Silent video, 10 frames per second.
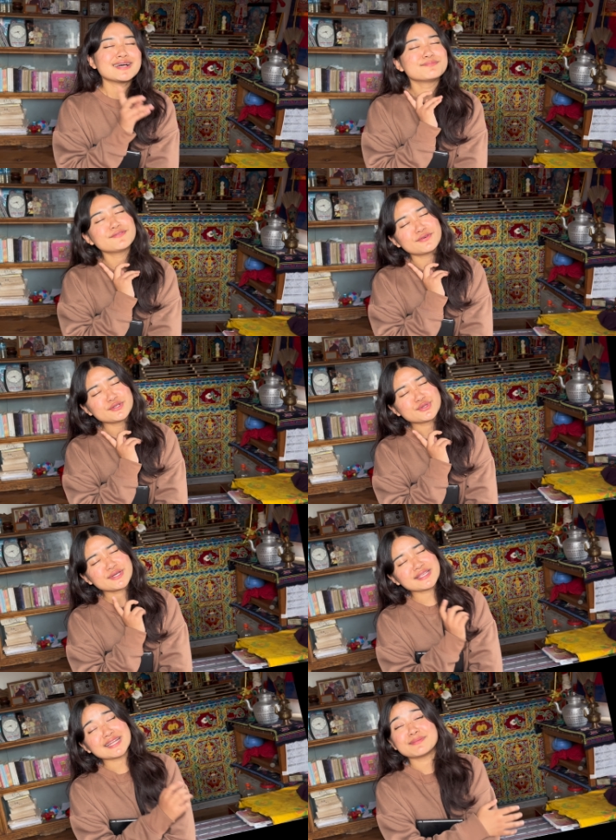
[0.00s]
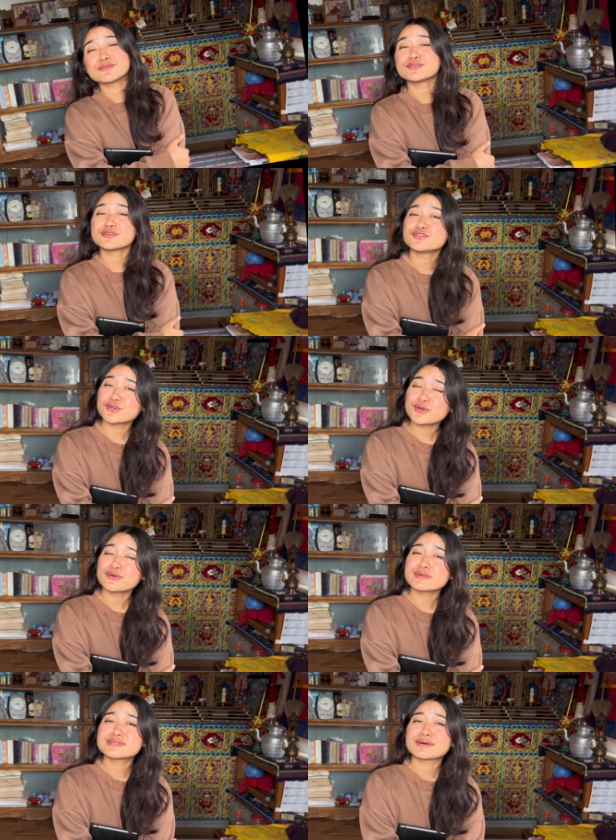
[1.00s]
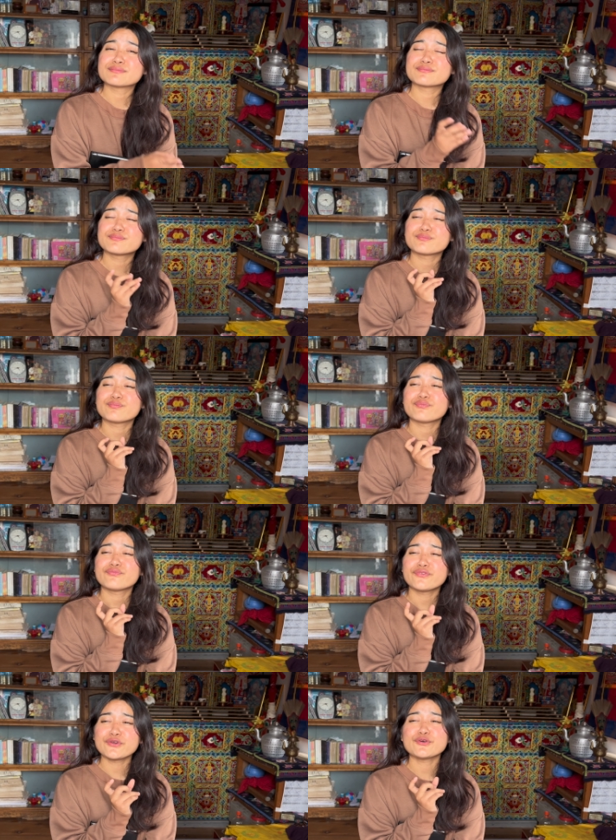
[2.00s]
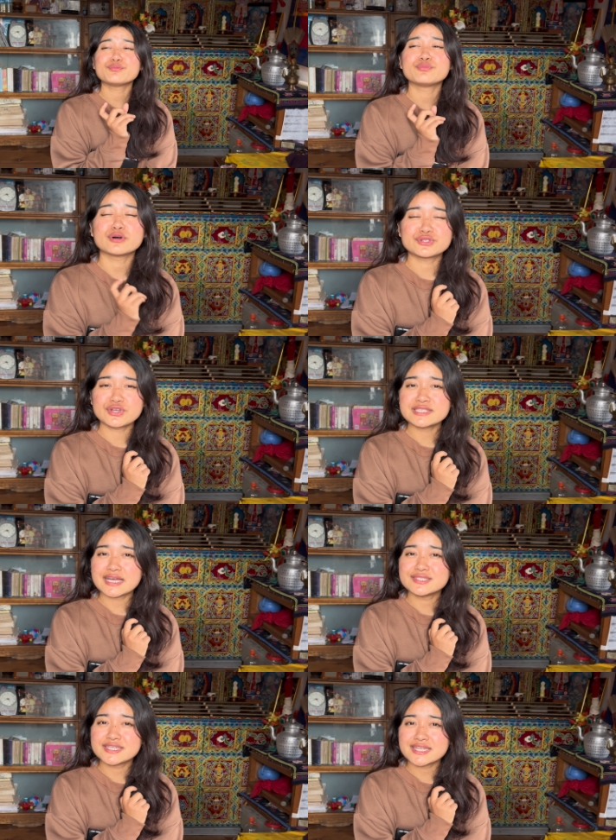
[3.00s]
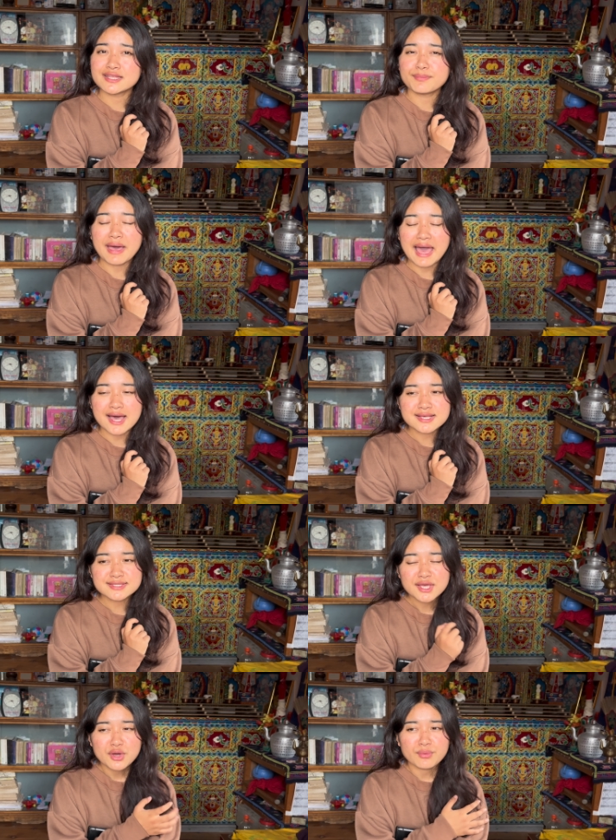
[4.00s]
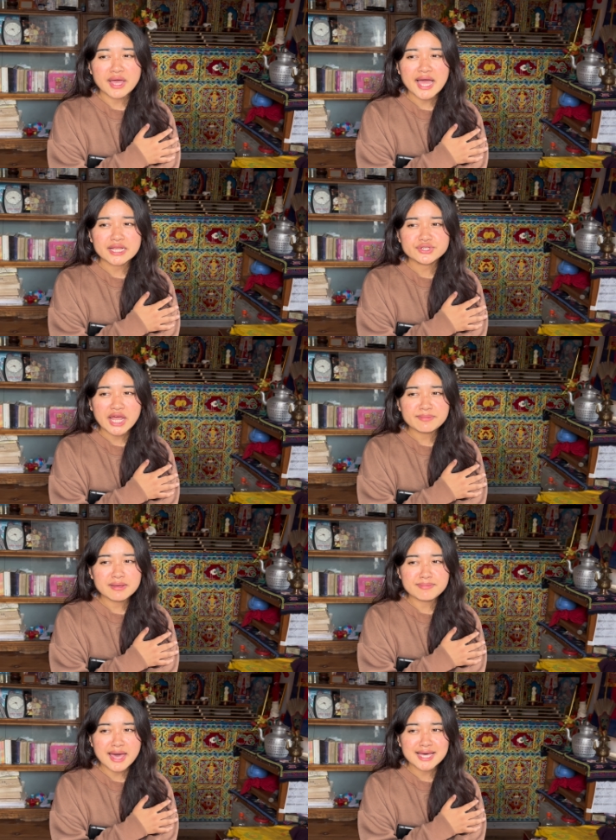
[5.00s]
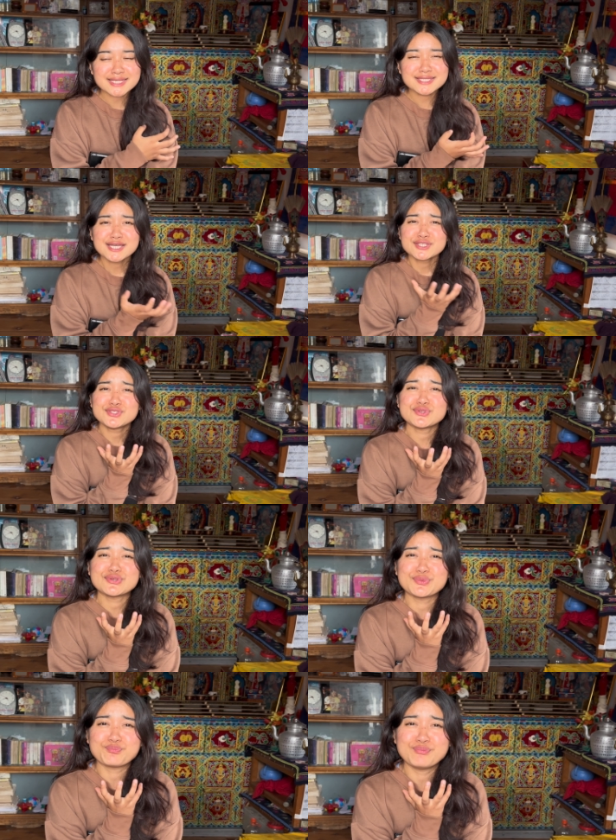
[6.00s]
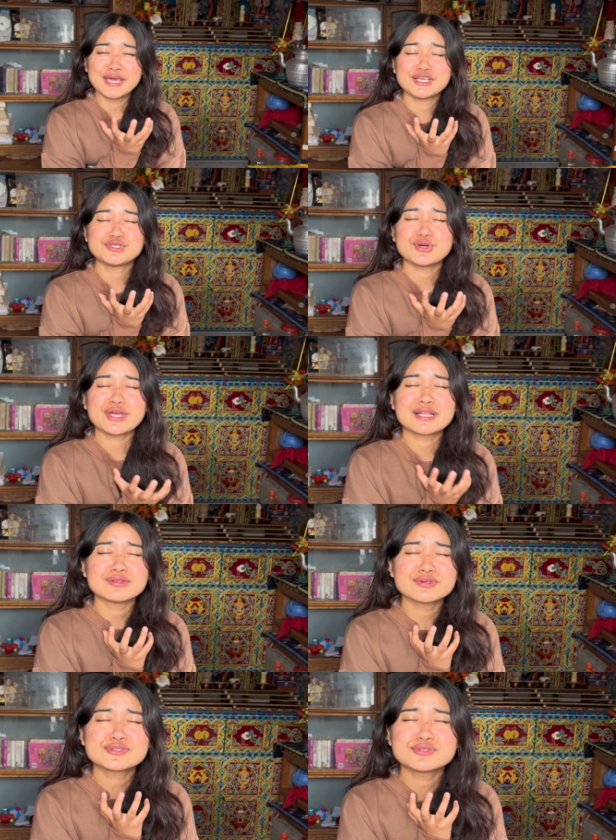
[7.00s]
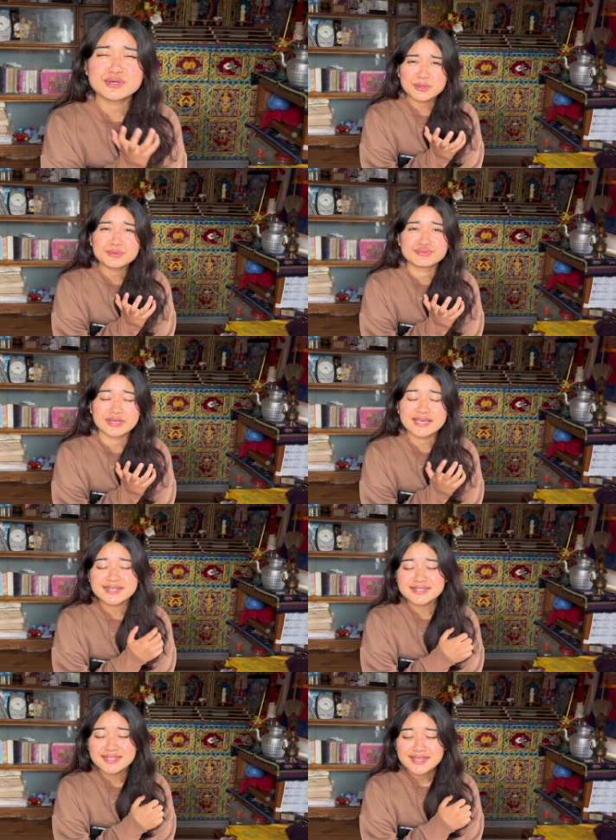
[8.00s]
Before doing that, I'm going to show you some few portraits I did in the past where I tried my best to make sure it looks so real.